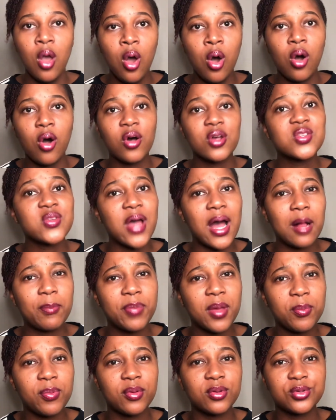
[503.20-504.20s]
also help
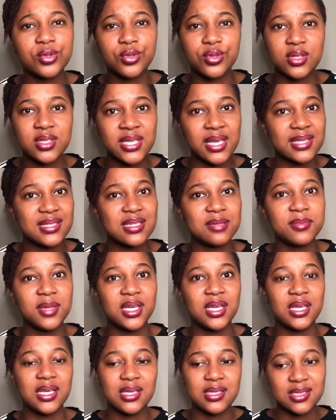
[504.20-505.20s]
people through
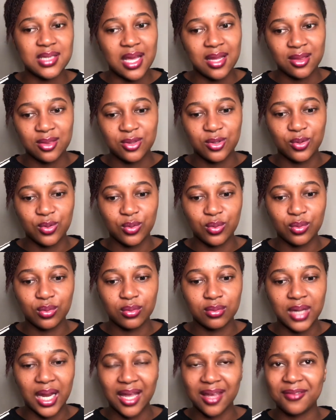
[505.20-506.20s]
testimonies and through
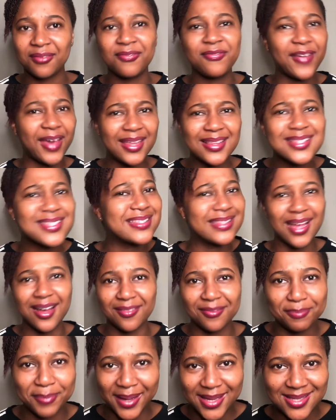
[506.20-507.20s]
like faith
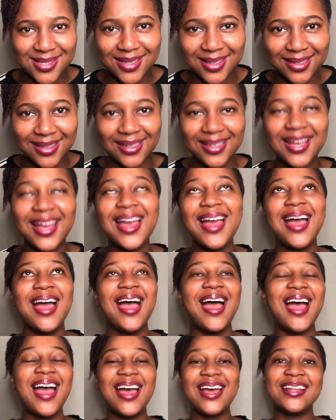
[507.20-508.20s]
stuff basically.
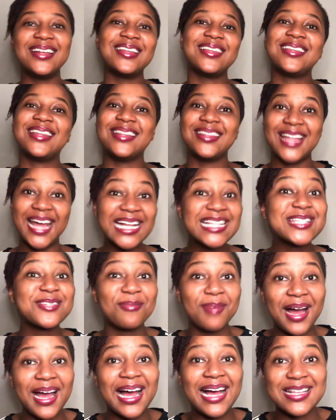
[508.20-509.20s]
And that's
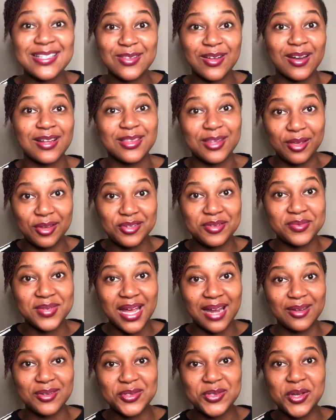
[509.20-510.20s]
why I started the YouTube
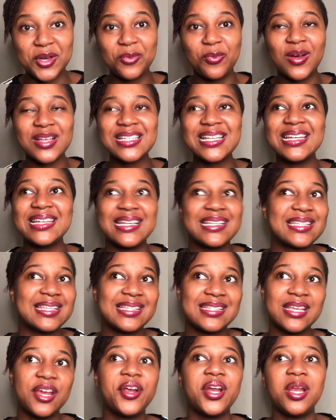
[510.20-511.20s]
channel. So it wasn't
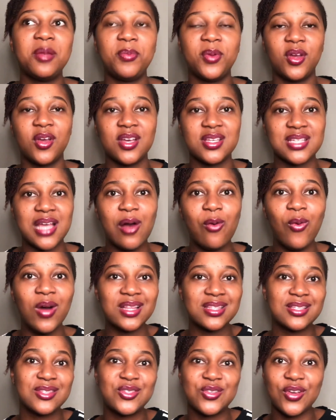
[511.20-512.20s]
necessarily because I
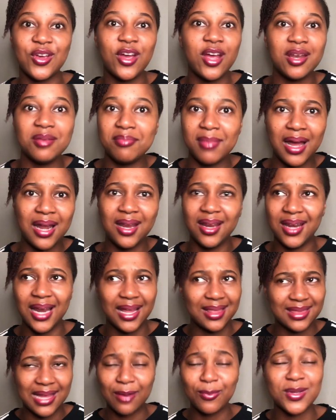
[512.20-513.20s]
wanted to earn money,
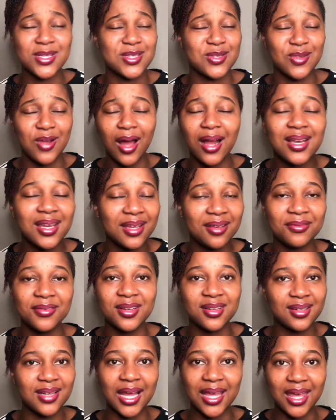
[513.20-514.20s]
like that was not
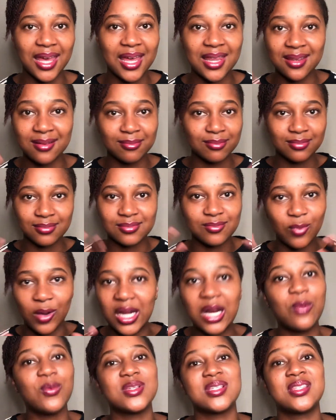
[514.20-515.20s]
even like in what
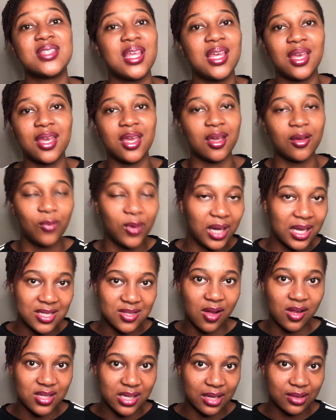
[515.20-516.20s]
I was thinking when I
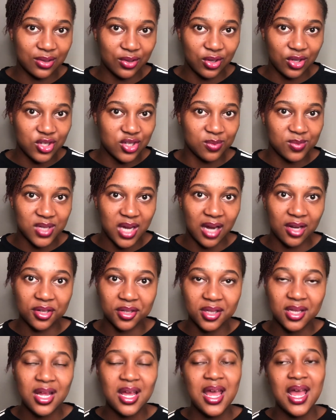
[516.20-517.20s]
started out the YouTube
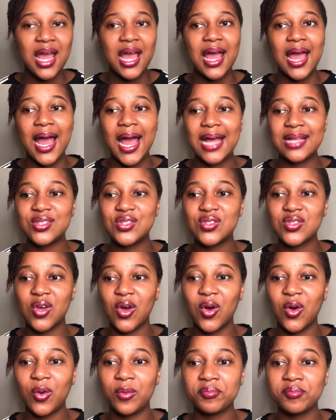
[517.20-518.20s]
channel. And
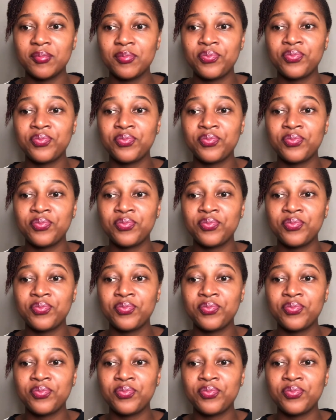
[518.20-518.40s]
so